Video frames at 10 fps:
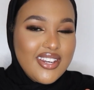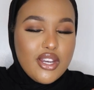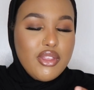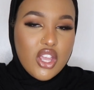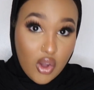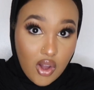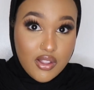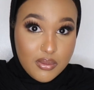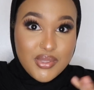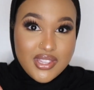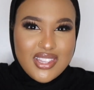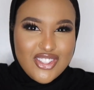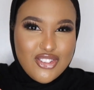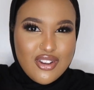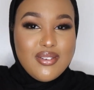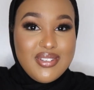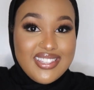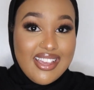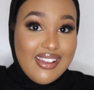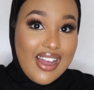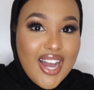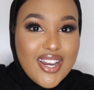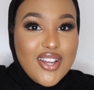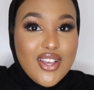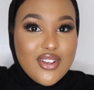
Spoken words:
No, they can't, but do you know what I mean? They can,